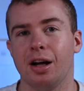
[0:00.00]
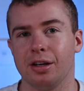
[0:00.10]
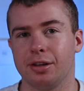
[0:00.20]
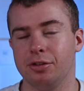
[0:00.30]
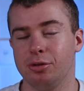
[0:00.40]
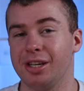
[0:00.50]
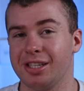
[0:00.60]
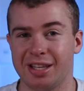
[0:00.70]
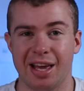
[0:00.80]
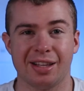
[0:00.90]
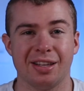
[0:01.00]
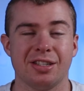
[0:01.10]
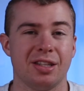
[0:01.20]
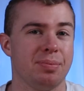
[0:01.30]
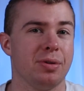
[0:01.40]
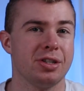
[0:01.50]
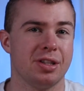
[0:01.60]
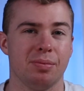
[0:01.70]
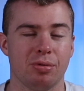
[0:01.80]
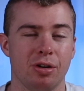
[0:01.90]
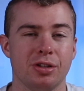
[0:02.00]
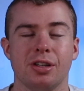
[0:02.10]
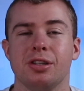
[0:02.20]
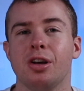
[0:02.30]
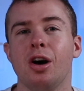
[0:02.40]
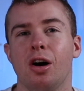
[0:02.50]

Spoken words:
I'll give you an exact step-by-step process